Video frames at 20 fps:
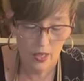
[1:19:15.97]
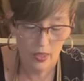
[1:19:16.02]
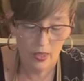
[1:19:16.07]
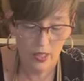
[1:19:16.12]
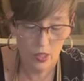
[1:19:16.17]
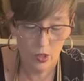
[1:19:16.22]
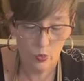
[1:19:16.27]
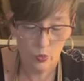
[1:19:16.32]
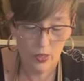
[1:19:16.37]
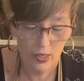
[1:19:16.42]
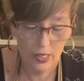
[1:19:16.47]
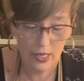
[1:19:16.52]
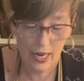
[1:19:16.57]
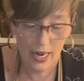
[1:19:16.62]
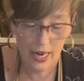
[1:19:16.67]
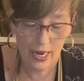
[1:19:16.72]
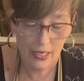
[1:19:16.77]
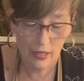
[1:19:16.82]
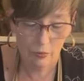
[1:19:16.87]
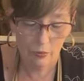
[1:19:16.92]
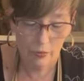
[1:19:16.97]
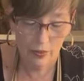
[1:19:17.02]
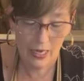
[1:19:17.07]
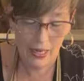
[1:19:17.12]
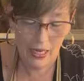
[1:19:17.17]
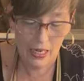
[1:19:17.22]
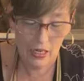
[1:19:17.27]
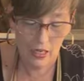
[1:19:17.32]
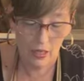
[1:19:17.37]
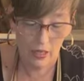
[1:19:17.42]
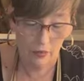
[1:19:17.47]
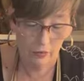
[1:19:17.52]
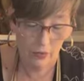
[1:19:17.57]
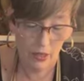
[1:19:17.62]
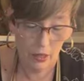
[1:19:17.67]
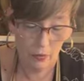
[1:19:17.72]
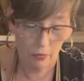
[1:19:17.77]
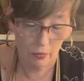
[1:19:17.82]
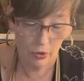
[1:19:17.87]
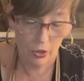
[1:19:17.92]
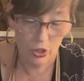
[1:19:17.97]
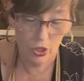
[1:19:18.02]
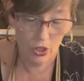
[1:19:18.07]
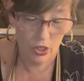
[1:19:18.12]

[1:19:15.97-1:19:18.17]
All right, this one's kind of big. I'm going to